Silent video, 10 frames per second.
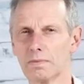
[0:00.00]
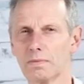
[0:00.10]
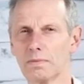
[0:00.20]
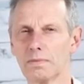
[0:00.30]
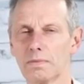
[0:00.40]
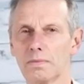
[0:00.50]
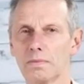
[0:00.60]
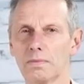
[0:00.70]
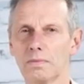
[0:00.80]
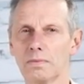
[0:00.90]

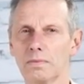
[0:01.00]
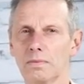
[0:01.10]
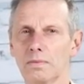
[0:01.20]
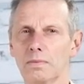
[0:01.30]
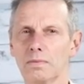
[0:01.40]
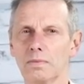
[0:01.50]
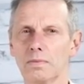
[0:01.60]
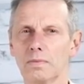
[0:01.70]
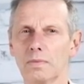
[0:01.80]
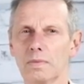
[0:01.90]

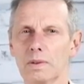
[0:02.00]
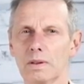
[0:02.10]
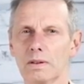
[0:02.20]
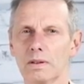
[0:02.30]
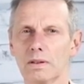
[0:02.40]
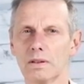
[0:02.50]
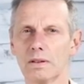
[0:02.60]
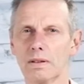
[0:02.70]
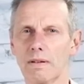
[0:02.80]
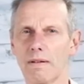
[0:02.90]

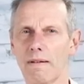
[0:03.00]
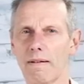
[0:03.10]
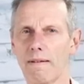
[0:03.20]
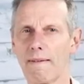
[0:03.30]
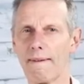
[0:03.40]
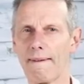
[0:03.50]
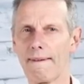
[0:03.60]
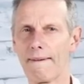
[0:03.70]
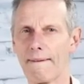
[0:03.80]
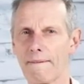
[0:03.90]

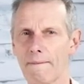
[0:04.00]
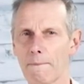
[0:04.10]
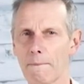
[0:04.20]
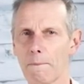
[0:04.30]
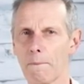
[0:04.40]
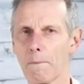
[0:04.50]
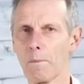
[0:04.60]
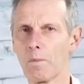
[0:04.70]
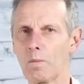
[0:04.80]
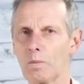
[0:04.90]

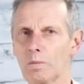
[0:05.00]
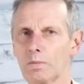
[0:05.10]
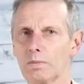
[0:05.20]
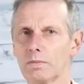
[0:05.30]
[no speech]